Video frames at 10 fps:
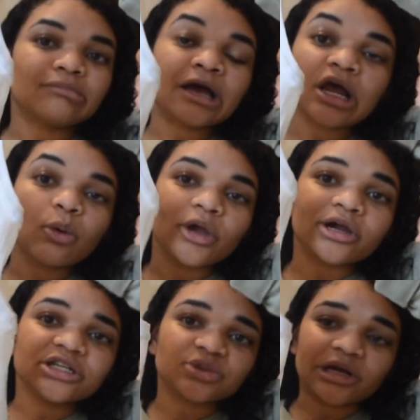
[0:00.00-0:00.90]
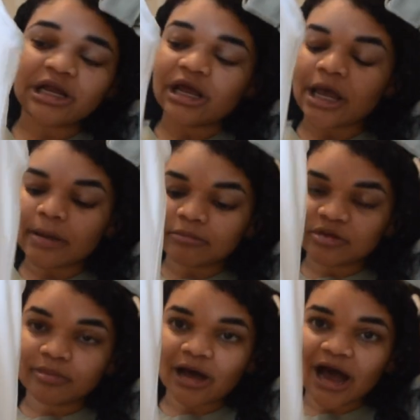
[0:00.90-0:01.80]
not going to wear it until I get it
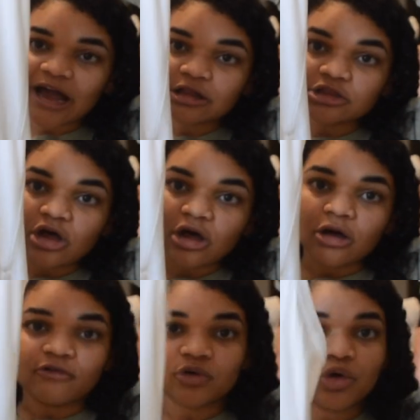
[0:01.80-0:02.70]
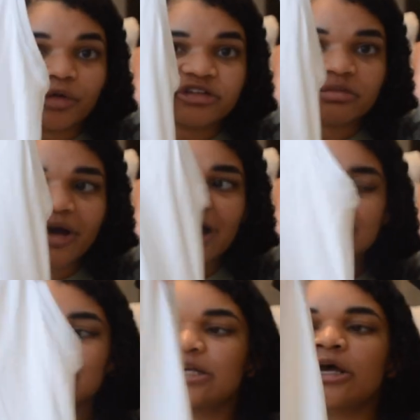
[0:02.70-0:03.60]
hemmed, but I love Cool
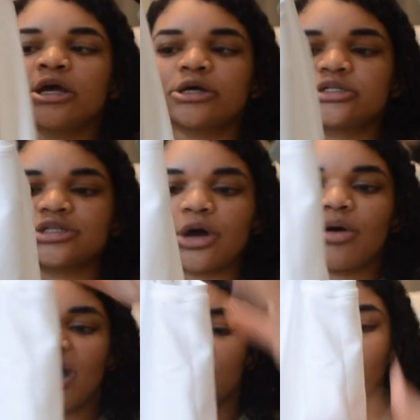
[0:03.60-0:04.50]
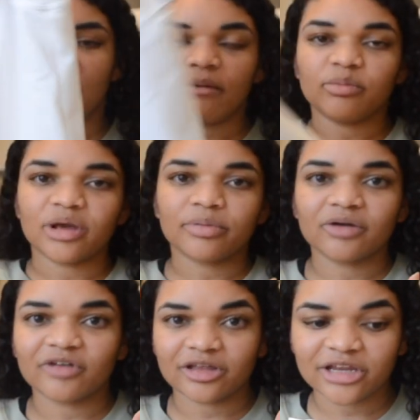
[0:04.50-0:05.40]
Racerbacks. So I thought that would be a
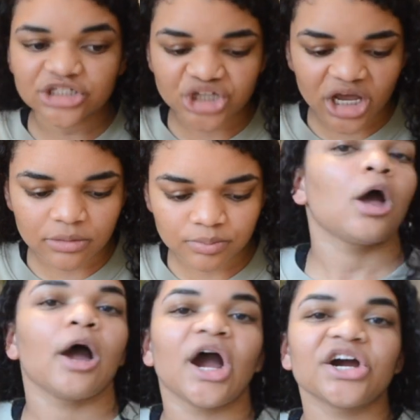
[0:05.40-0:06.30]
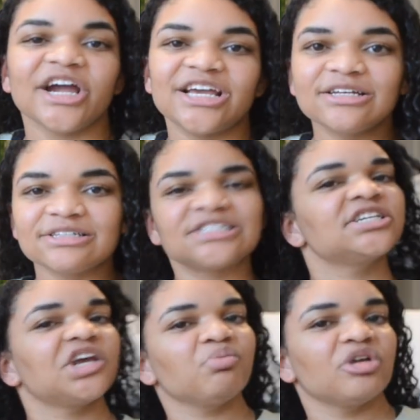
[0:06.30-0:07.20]
perfect addition. All right,
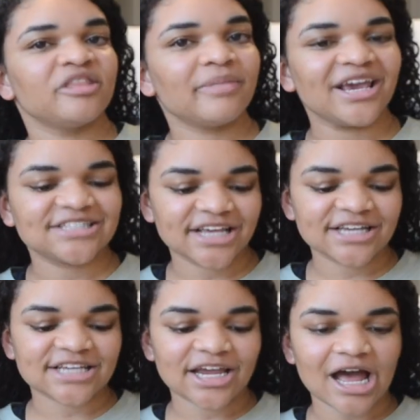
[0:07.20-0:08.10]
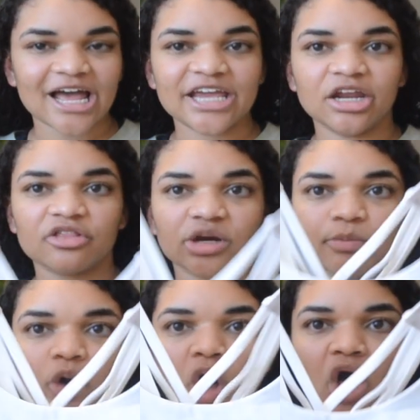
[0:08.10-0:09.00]
sticking with the basics, I got another
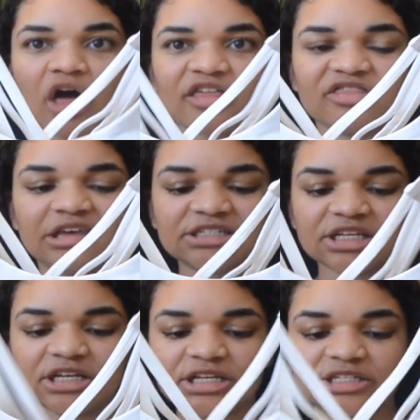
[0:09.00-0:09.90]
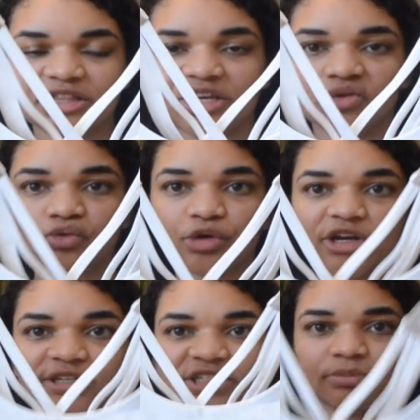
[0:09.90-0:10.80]
bra. This is the
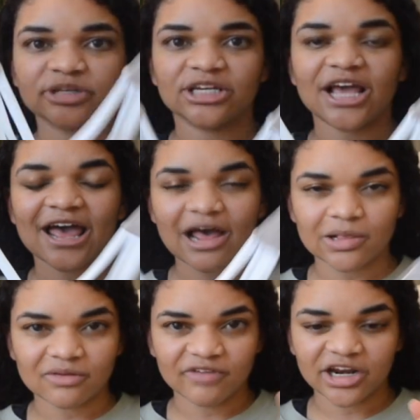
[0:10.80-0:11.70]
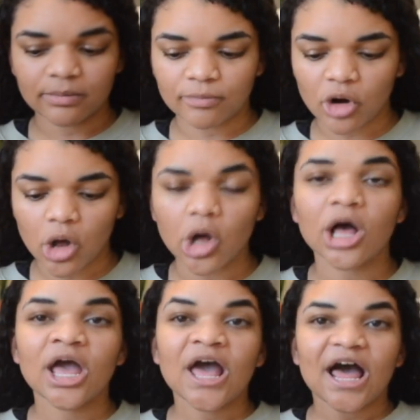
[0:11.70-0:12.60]
Free to Be Elevated bra.
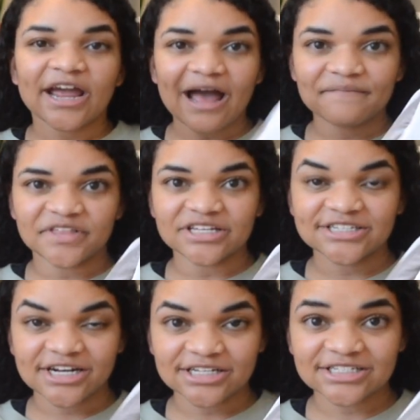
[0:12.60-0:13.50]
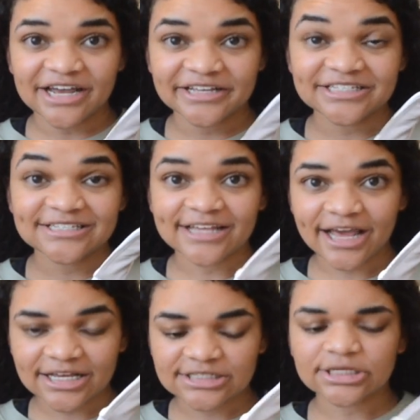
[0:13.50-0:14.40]
I have this in a size
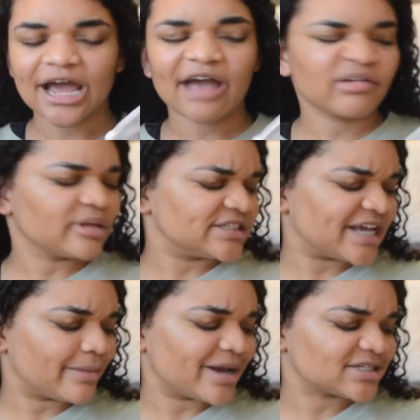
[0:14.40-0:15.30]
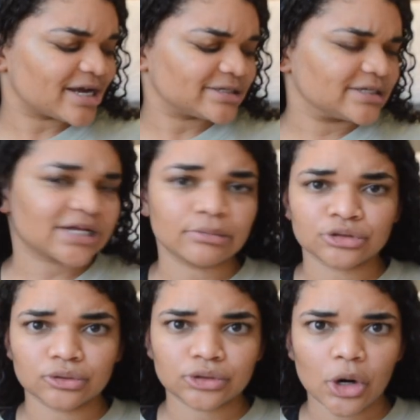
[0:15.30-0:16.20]
6. I haven't been saying my sizes, I'm
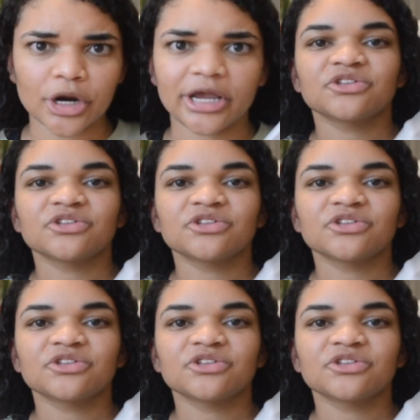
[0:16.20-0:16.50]
so sorry.